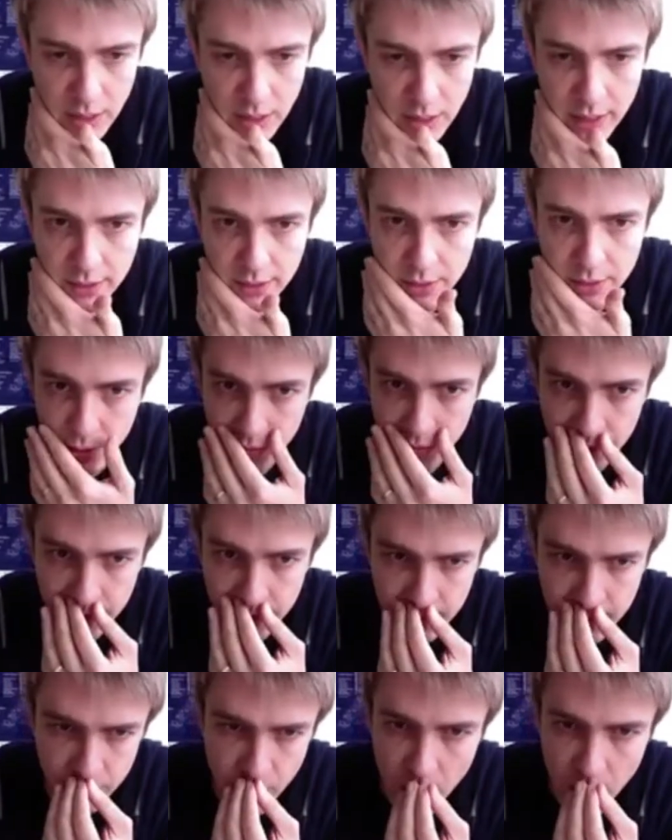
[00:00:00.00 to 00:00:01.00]
localized. So
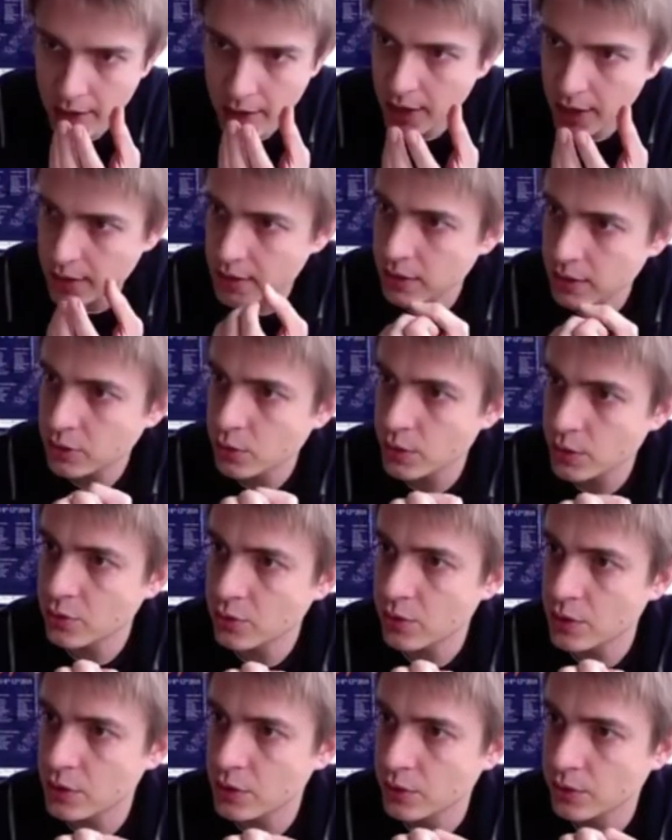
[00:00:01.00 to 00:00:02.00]
this is why I need to
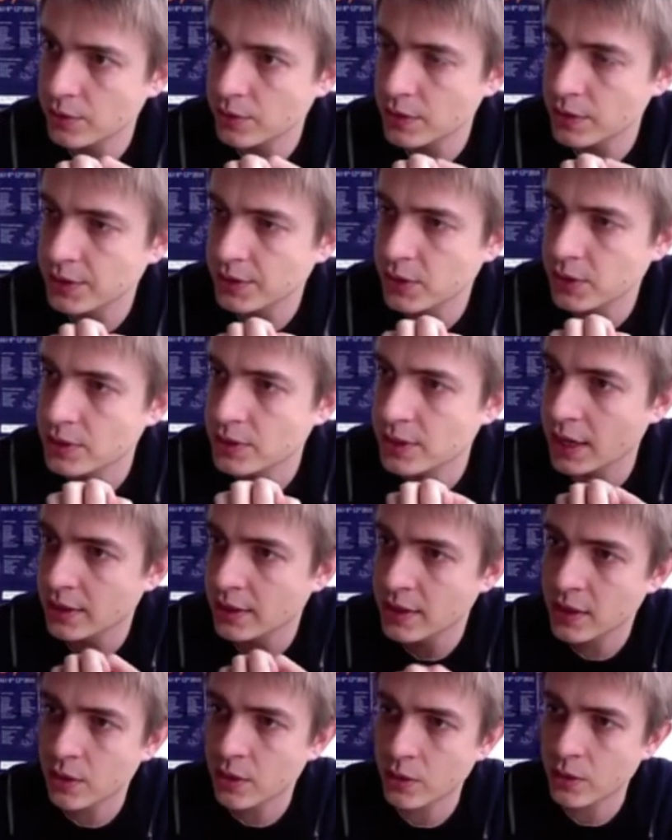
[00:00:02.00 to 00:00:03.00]
introduce this
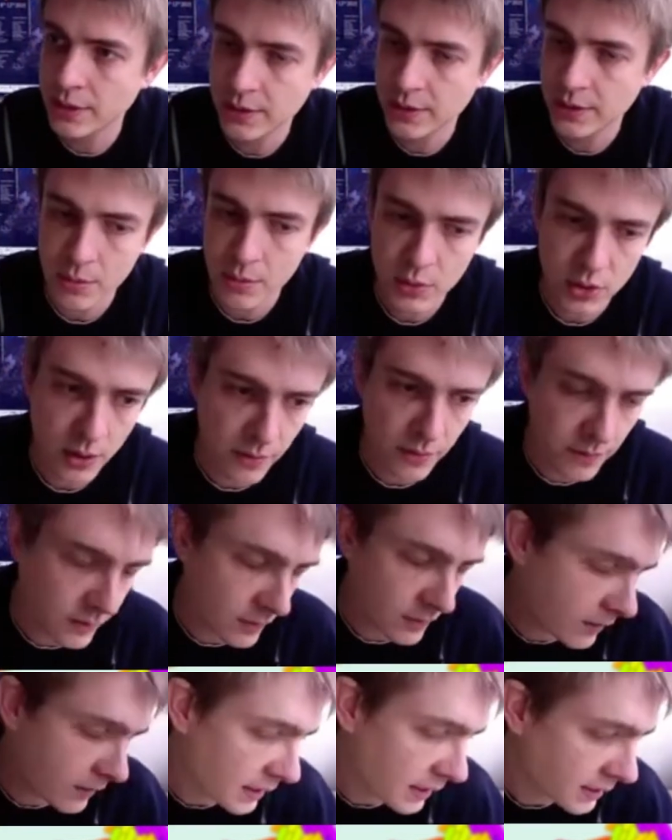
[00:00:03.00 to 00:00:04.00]
technical assumption
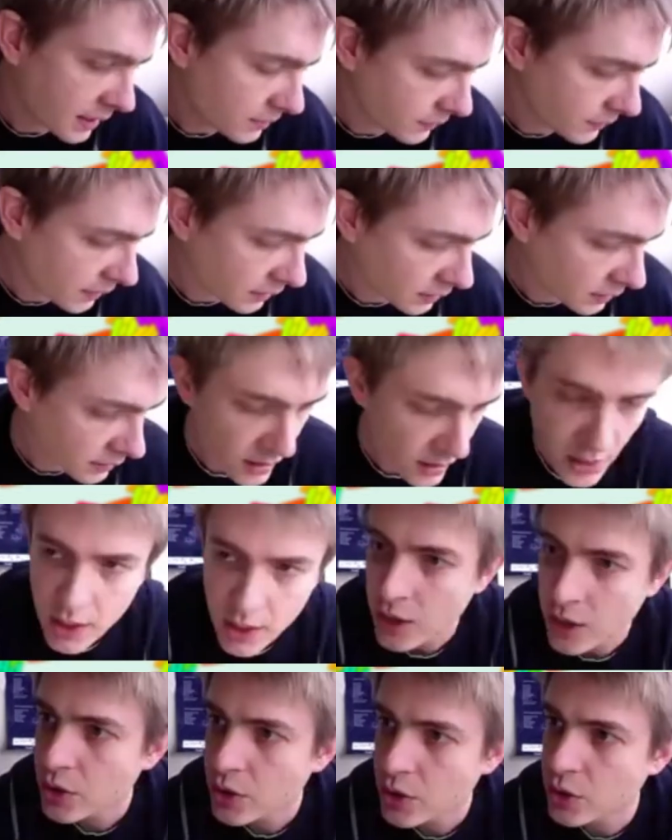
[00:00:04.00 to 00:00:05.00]
that I think
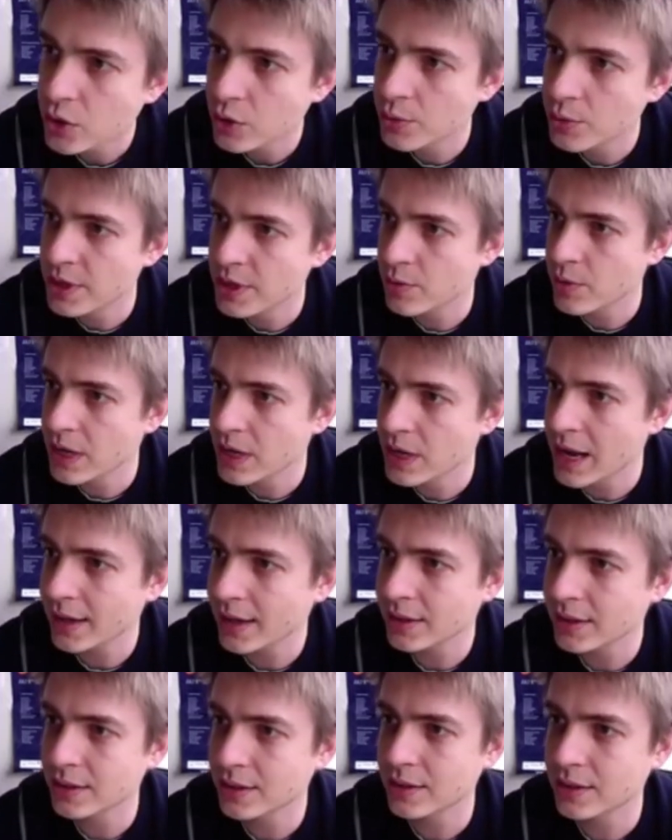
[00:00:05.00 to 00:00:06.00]
should be
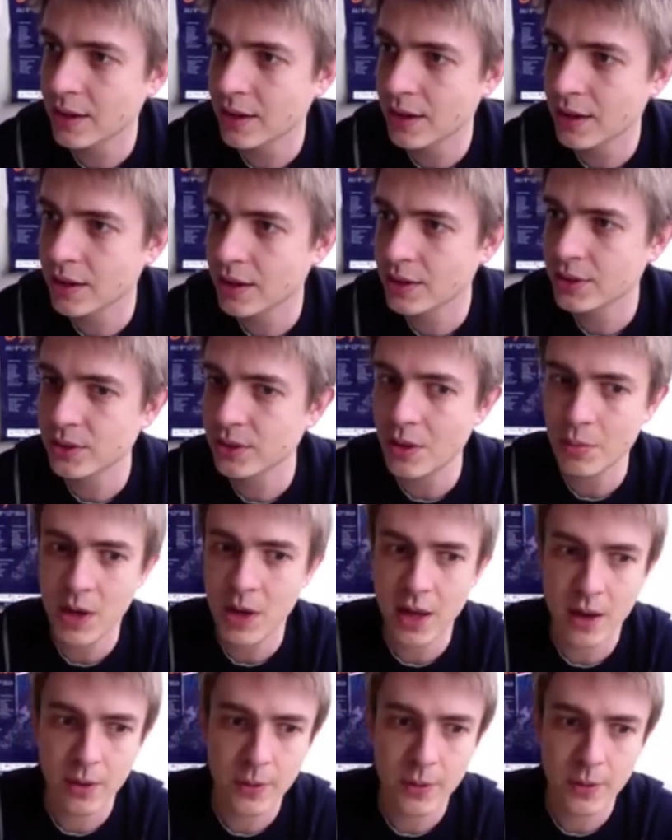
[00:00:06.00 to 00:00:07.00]
relaxed
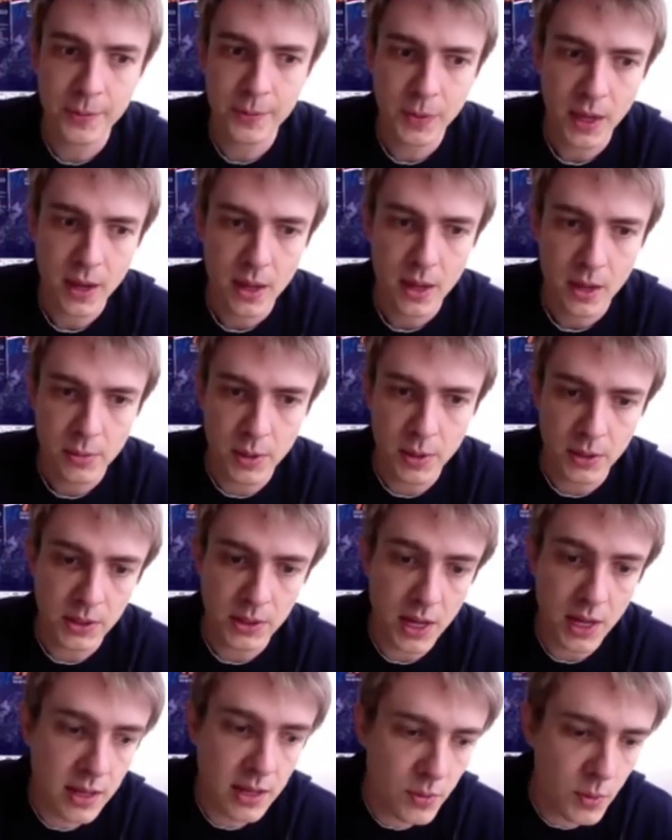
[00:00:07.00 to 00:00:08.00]
somehow.
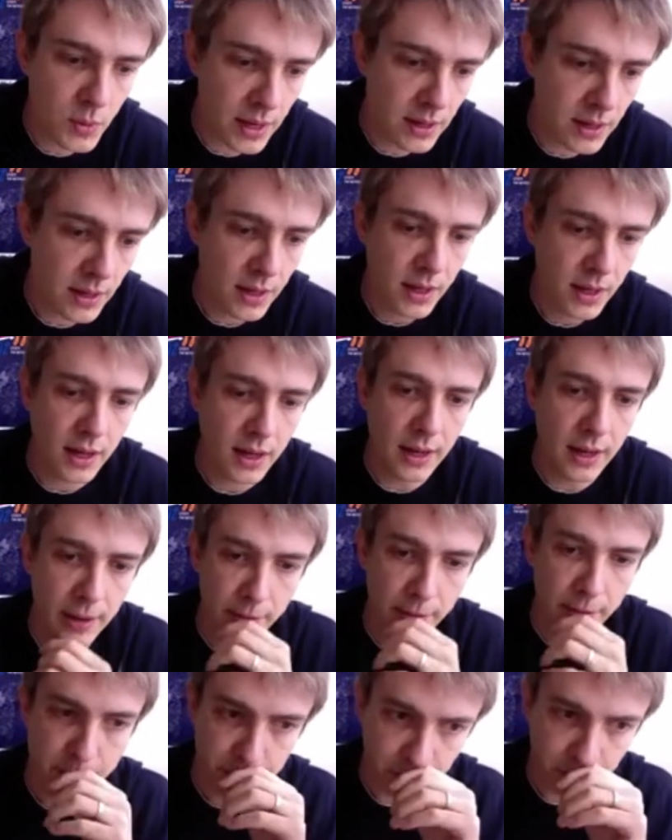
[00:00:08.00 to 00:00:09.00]
But anyway,
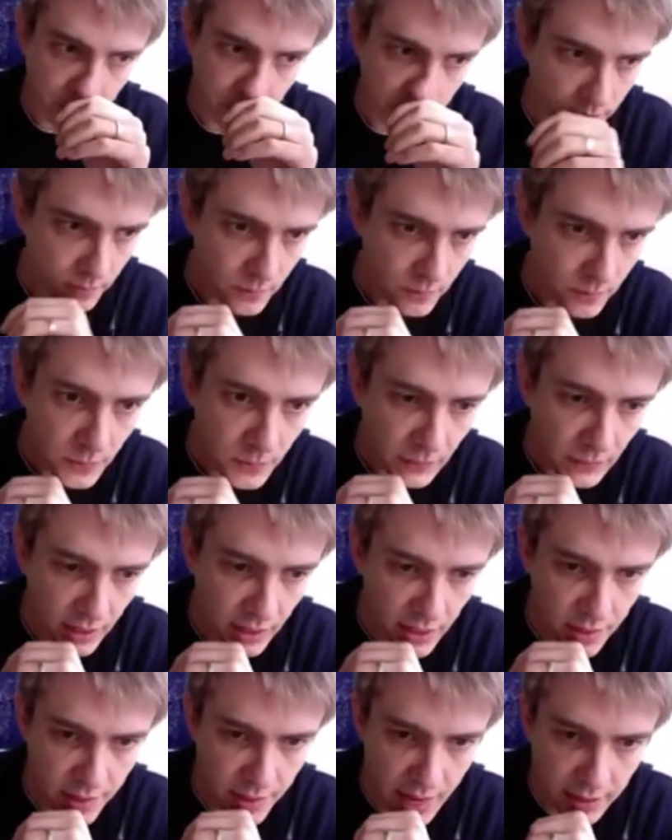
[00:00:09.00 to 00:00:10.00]

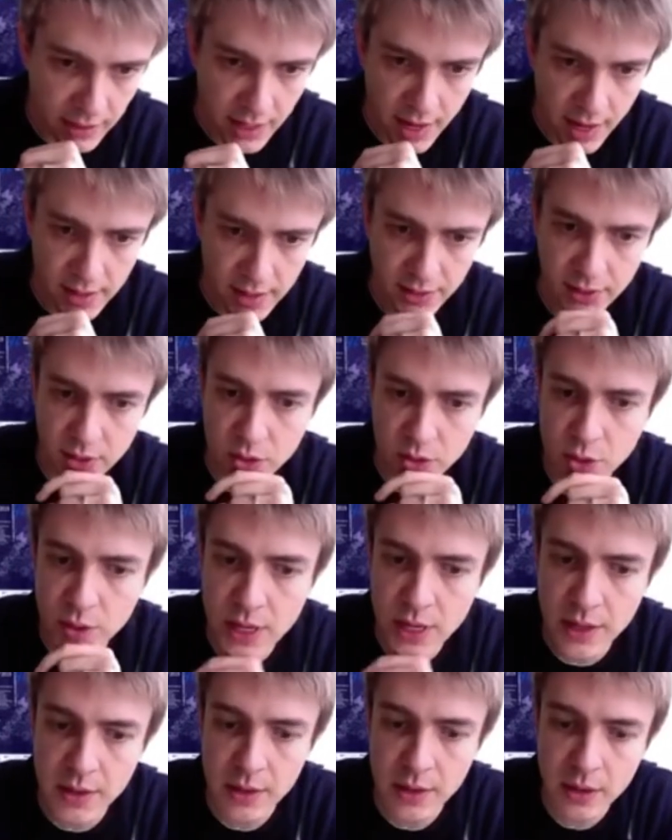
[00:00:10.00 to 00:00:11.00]
in that case, you
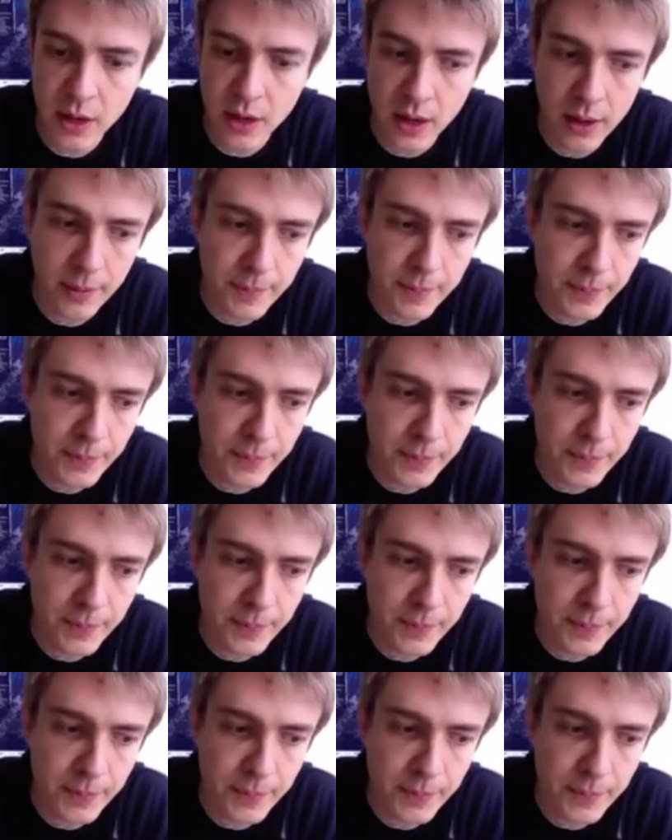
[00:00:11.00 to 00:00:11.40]
can